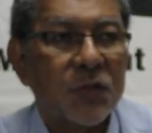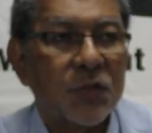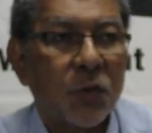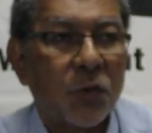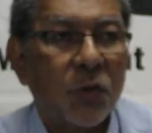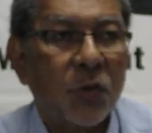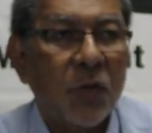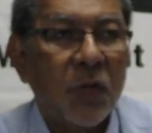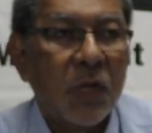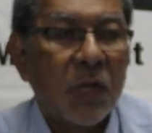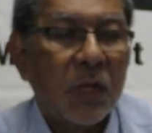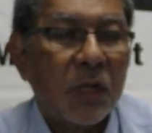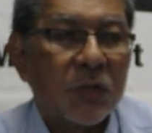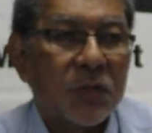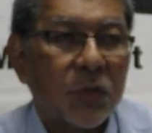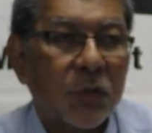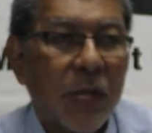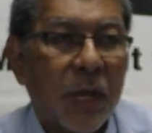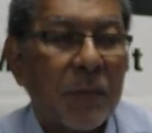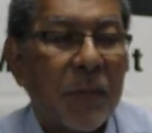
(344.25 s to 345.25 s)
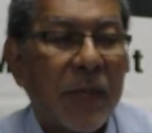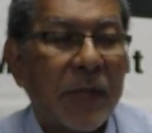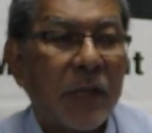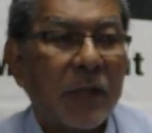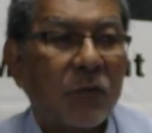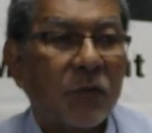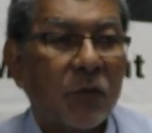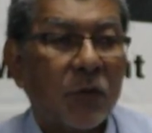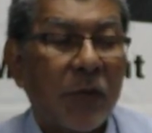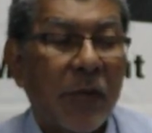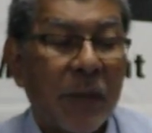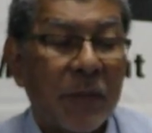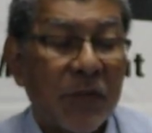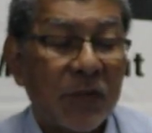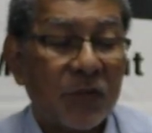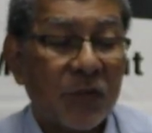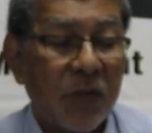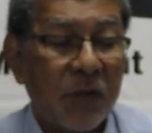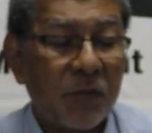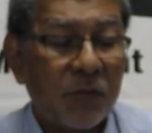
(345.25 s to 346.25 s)
So there are many to the
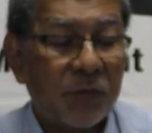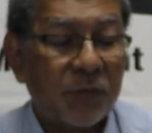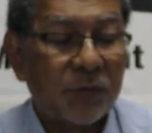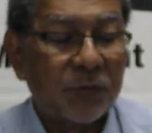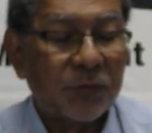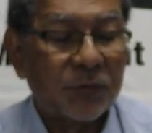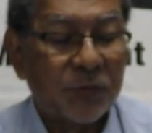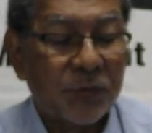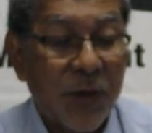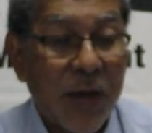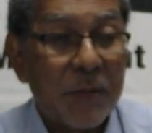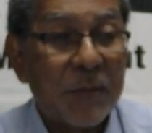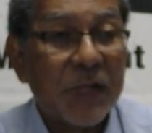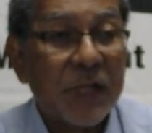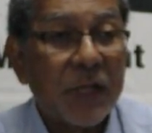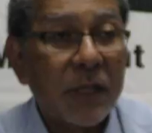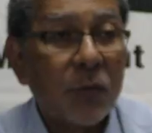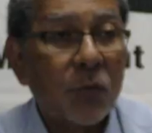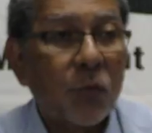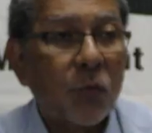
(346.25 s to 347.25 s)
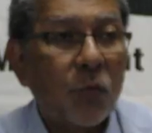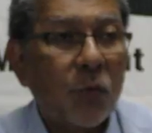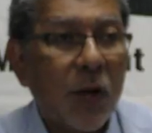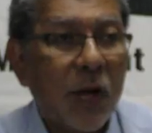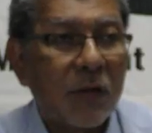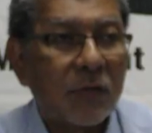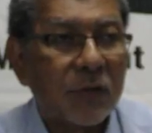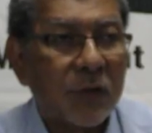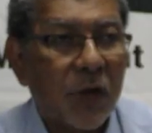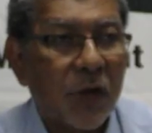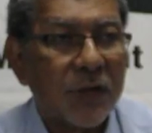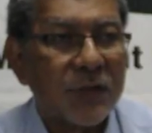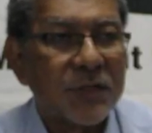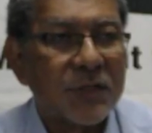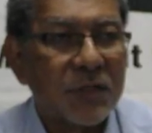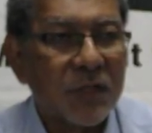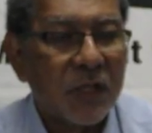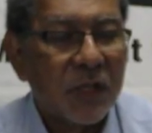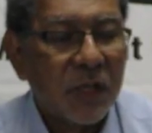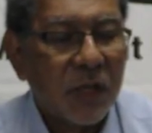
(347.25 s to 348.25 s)
MSJ family who have
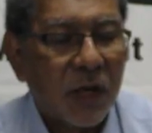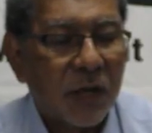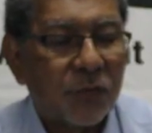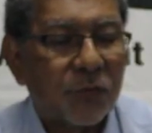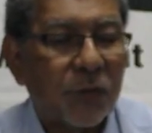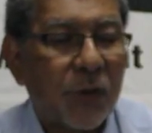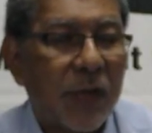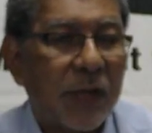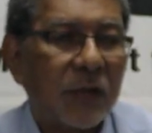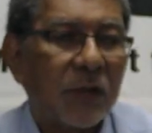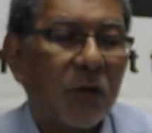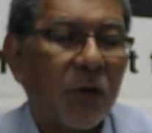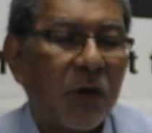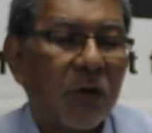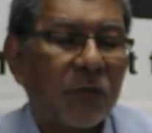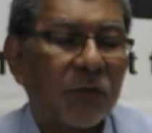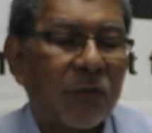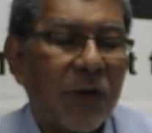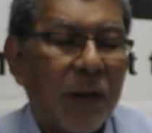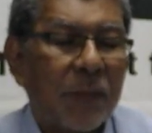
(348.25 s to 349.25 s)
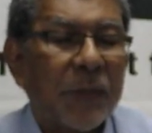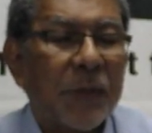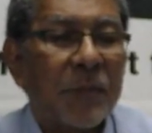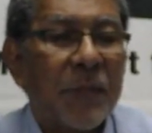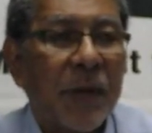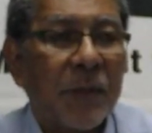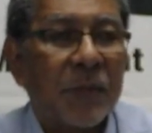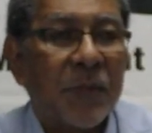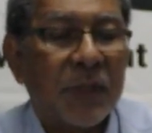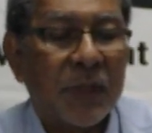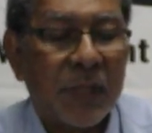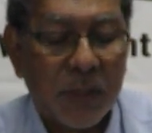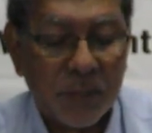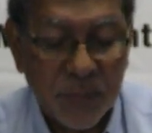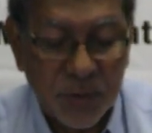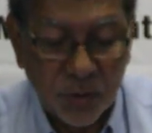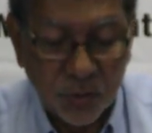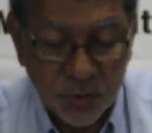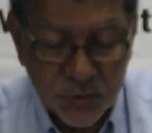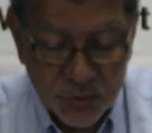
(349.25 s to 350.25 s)
lost a friend or a family member. Let
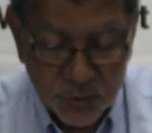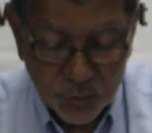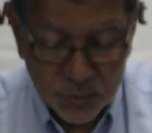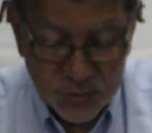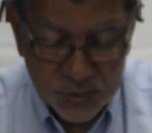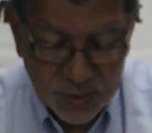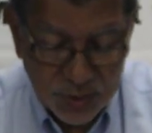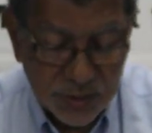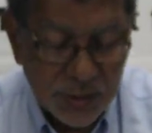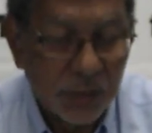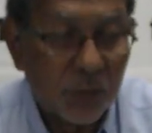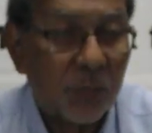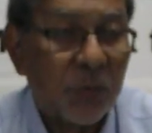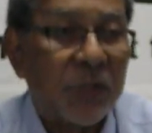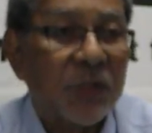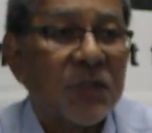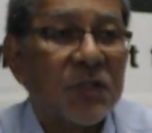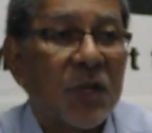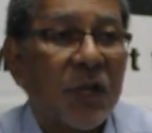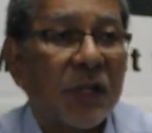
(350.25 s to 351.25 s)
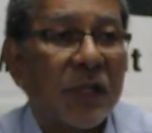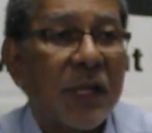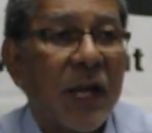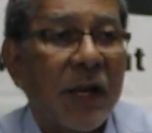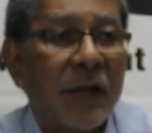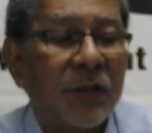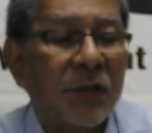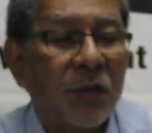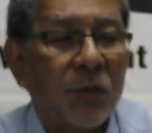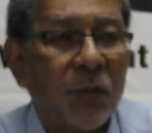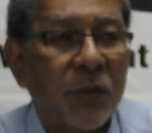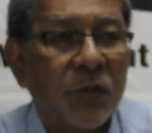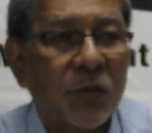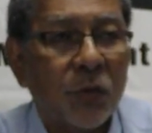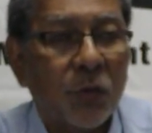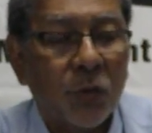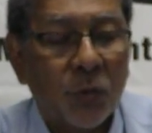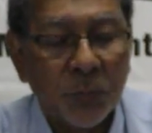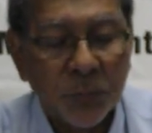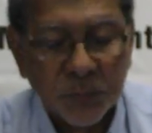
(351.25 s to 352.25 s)
me also say that we're in solidarity
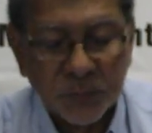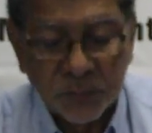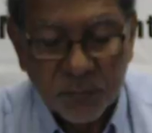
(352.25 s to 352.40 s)
with you.